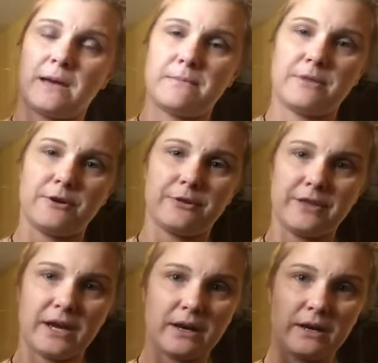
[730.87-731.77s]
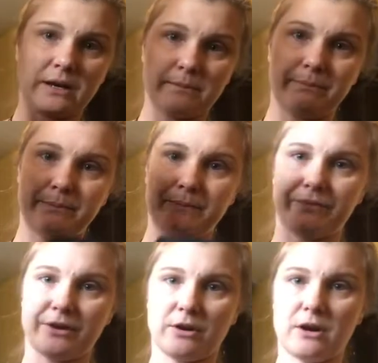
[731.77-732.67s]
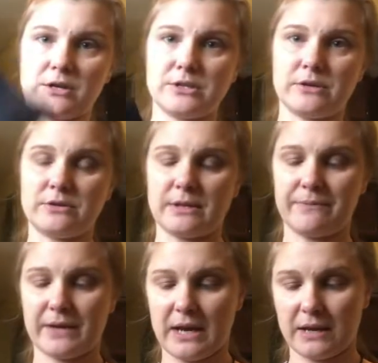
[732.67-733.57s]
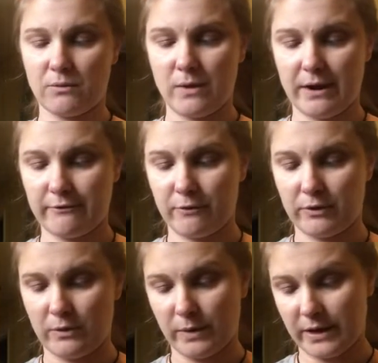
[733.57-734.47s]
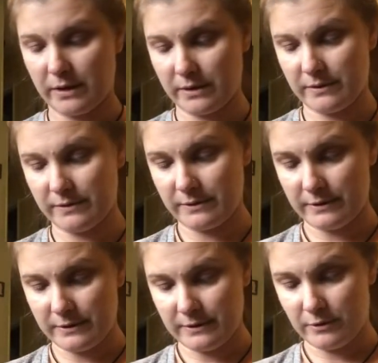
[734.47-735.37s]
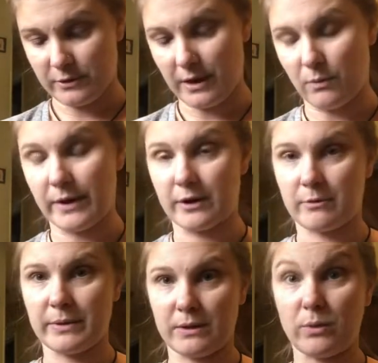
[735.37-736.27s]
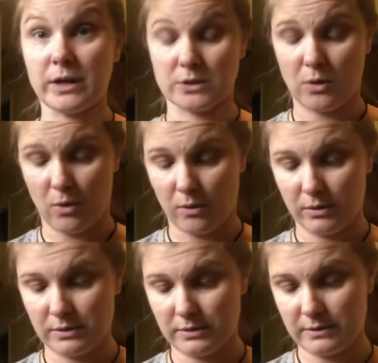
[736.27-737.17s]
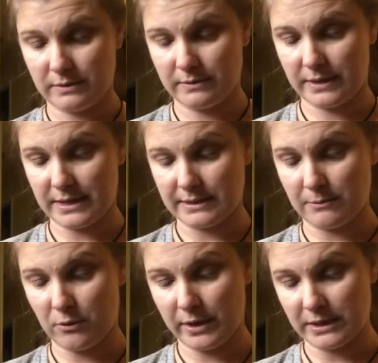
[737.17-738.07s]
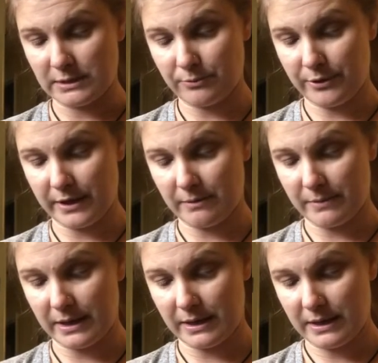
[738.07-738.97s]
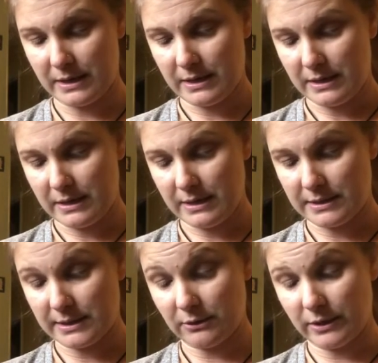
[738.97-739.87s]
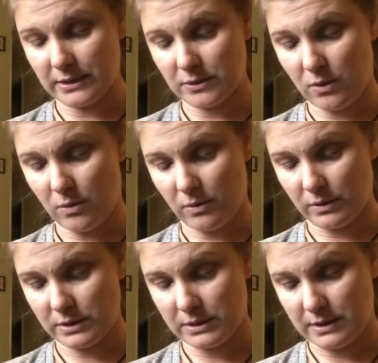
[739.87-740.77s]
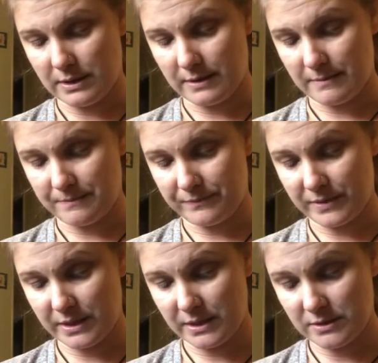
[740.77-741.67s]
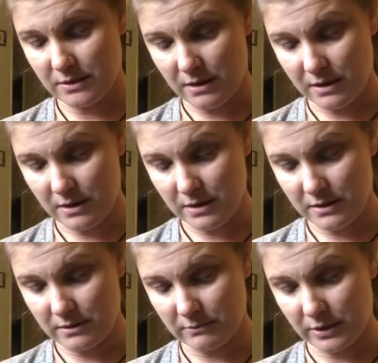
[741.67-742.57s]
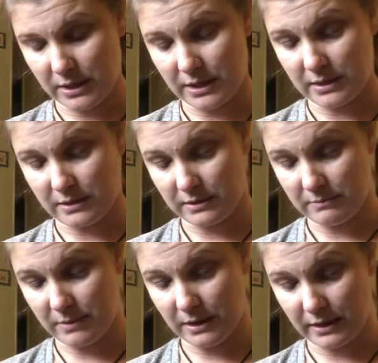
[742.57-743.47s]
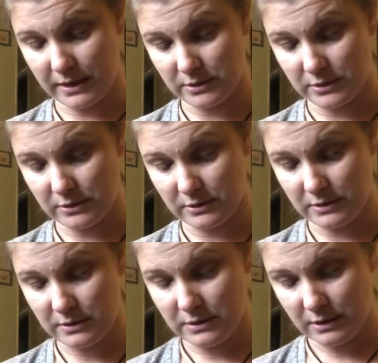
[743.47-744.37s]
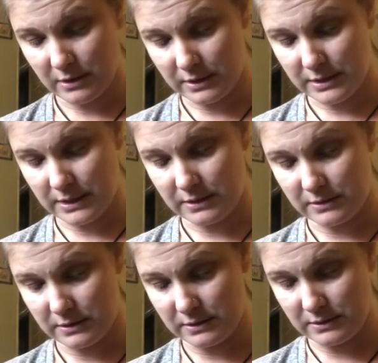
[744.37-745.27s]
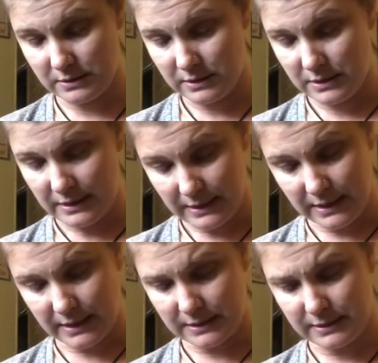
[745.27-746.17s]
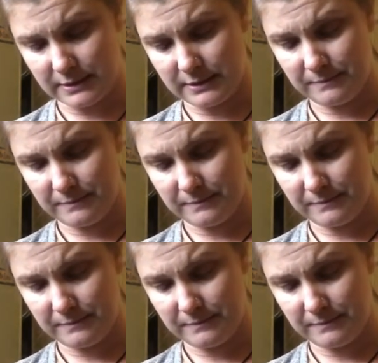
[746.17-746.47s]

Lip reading: They're thicker. They're also something I can wear for the winter, or not winter, but when it's cold. Yes, I'm going in spring, but it still gets cold. These are, I'm looking at the polyester content. It's